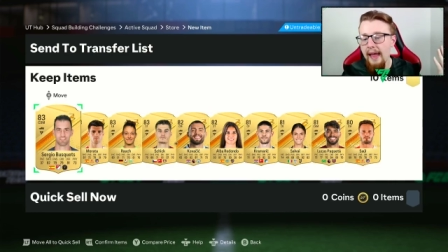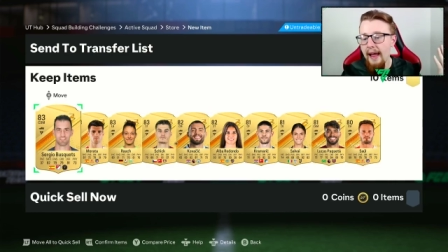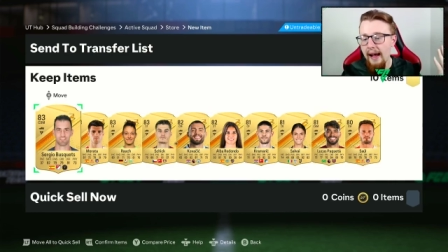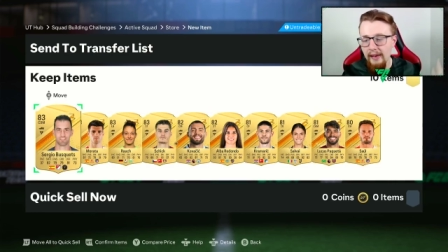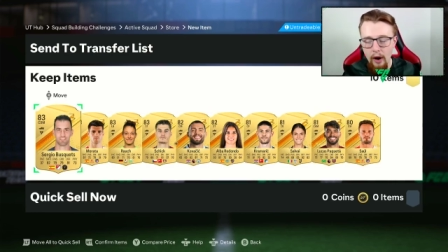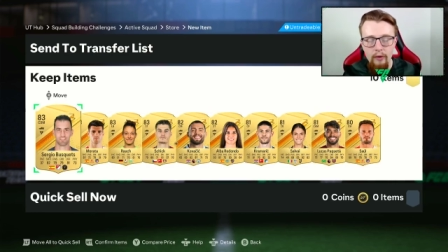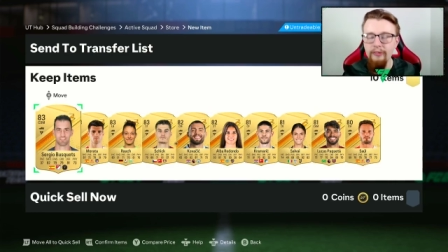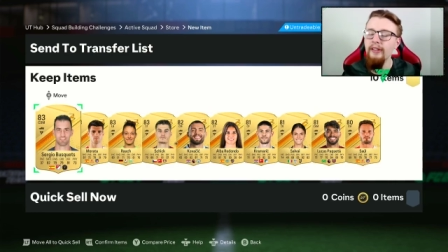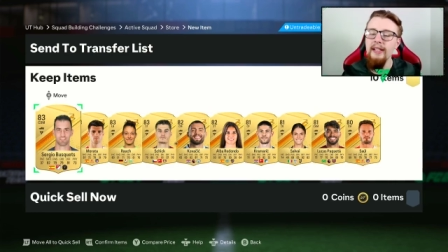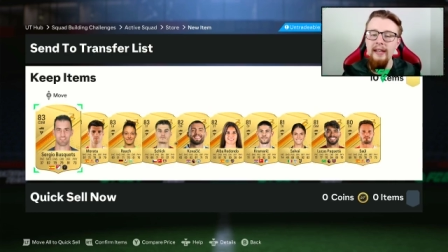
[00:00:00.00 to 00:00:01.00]
And
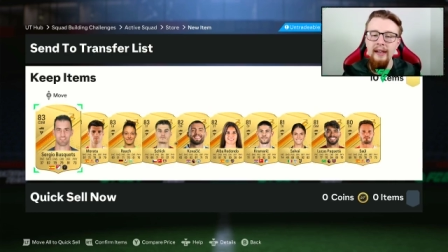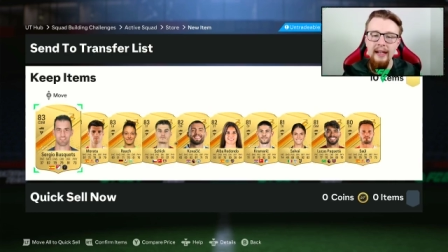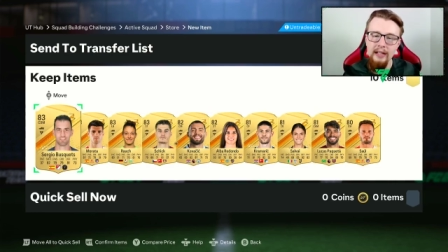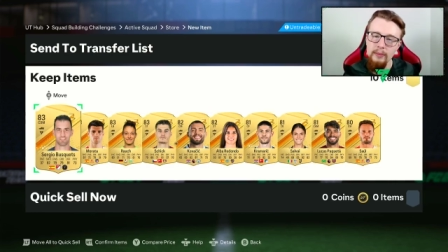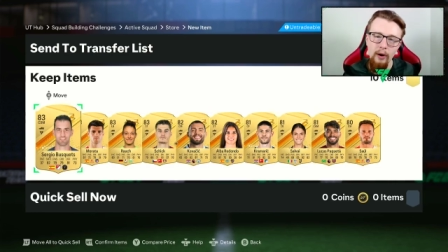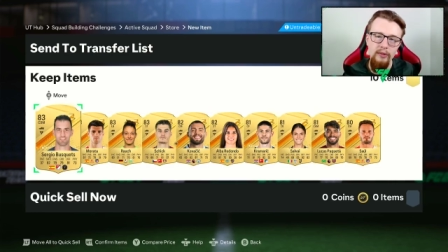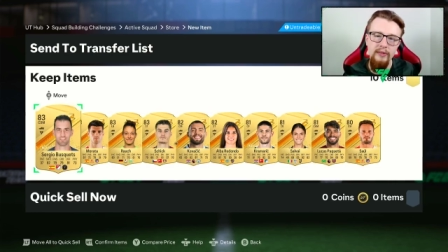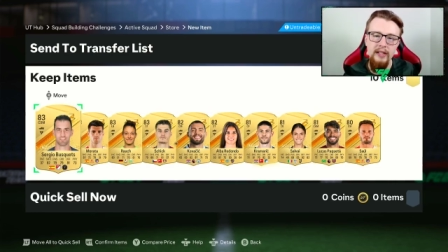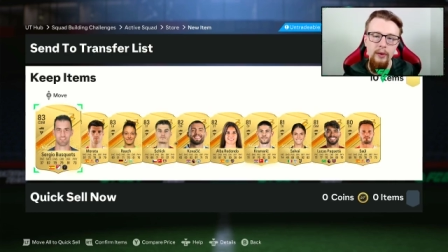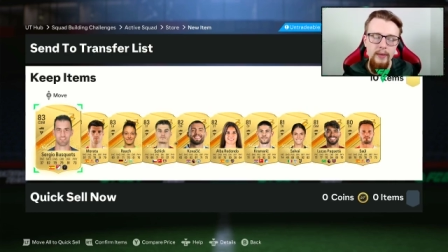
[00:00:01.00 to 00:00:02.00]
hopefully, in tomorrow's
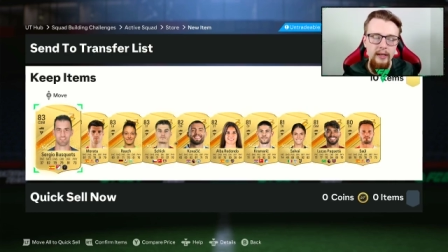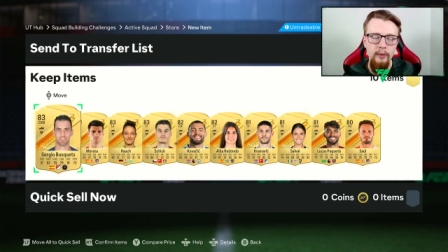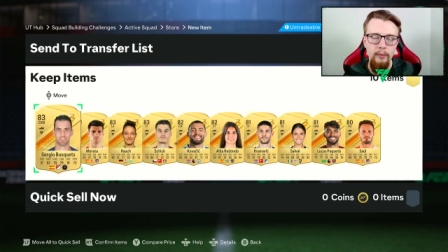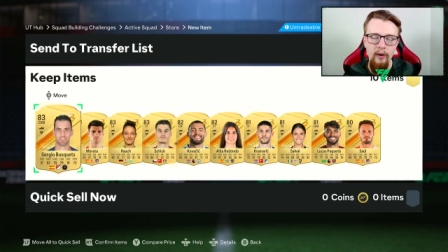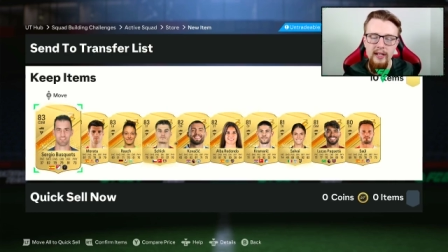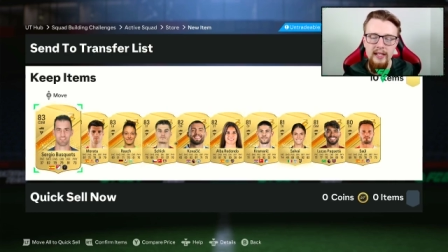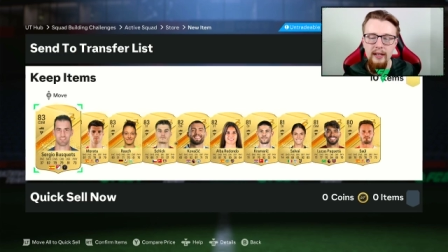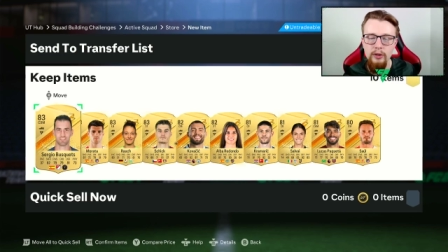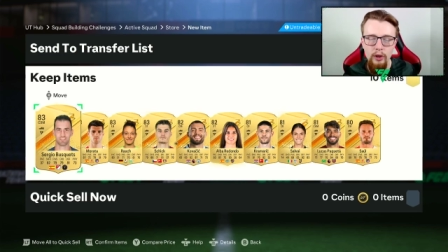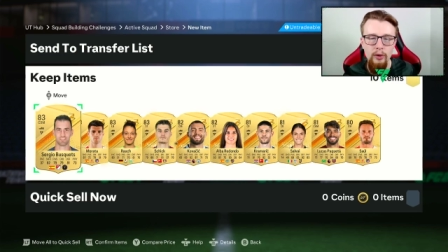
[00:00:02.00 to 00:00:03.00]
video, we can upgrade her
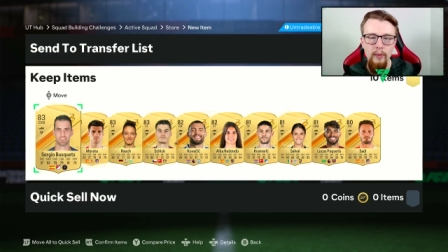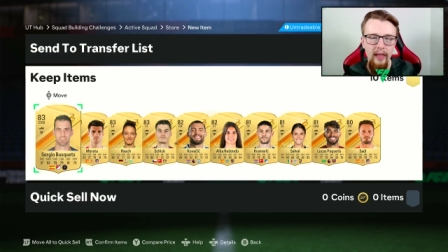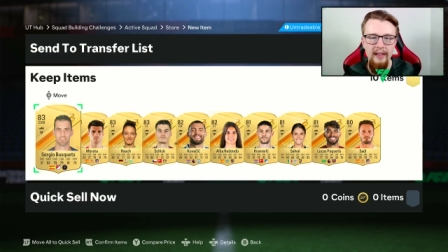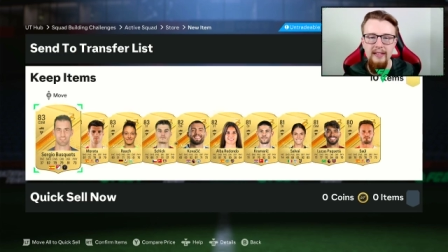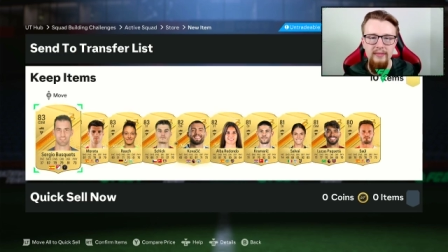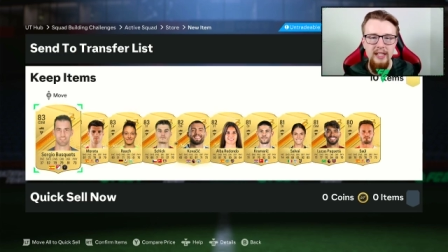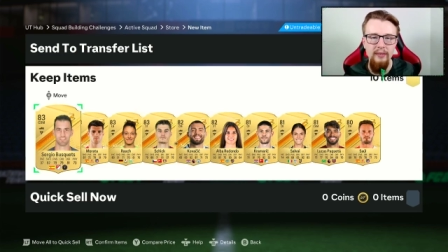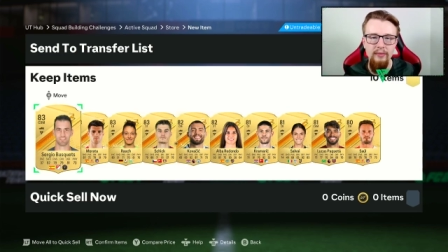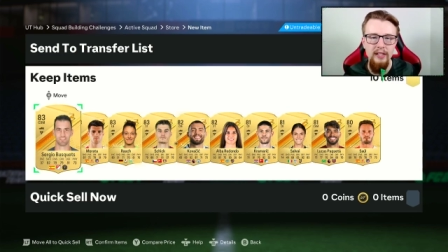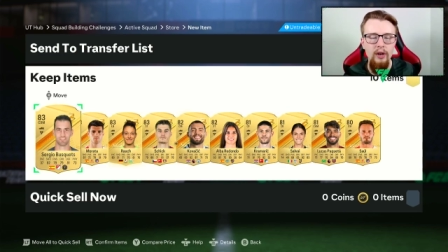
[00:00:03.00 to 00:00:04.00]
to that 77
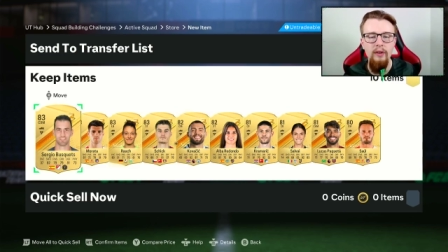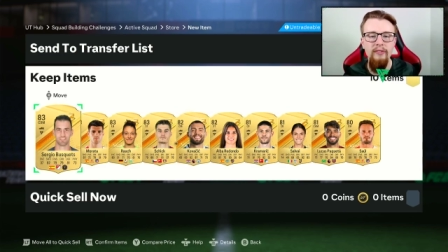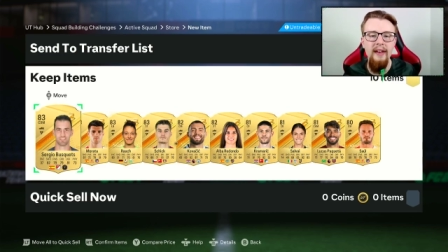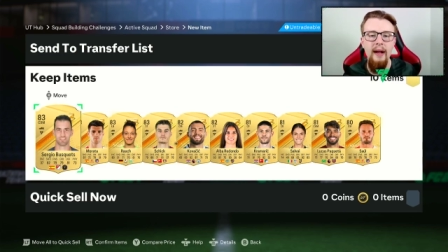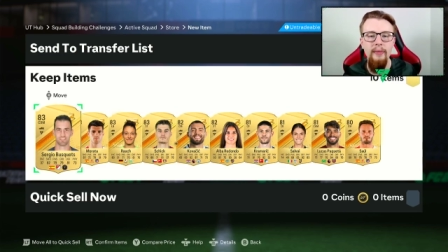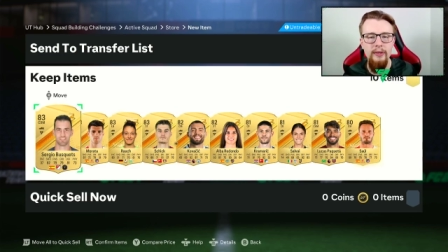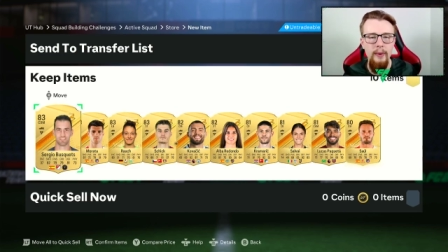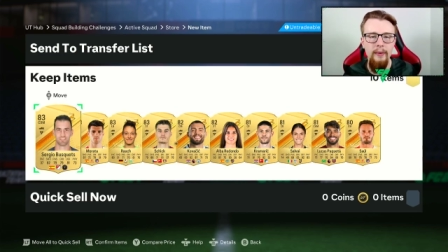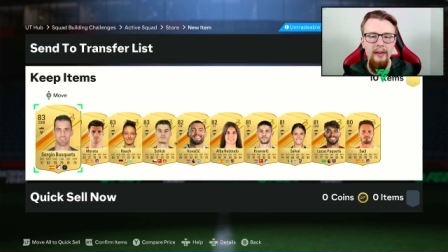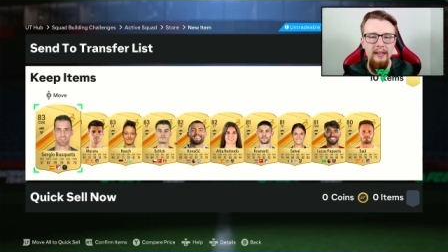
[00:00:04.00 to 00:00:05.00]
rated card. For now, that's where we're
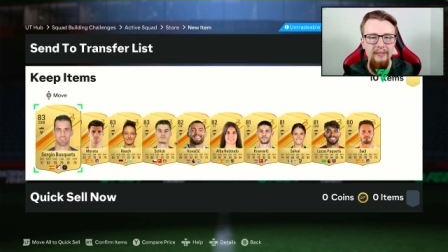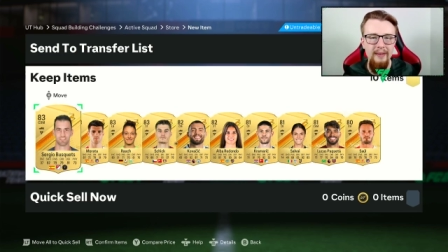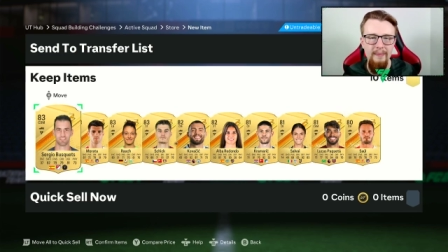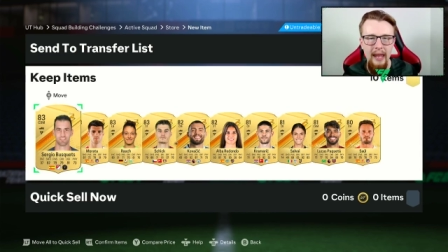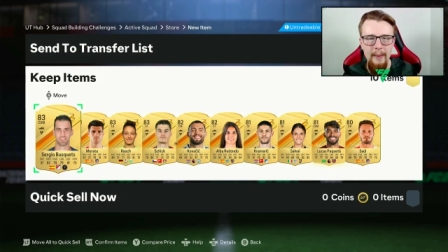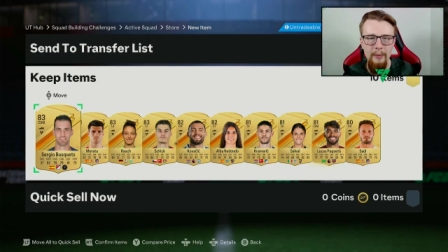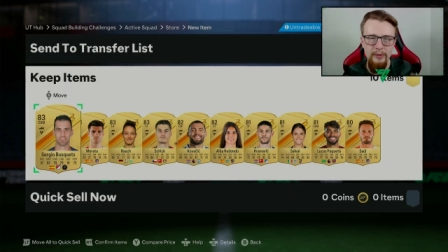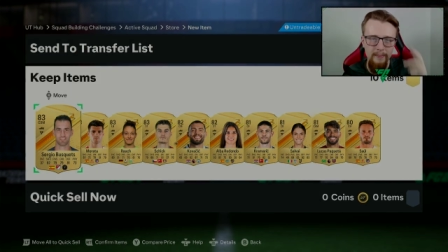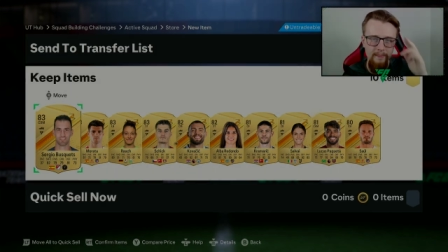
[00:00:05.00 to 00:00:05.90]
going to leave it, and I'm out.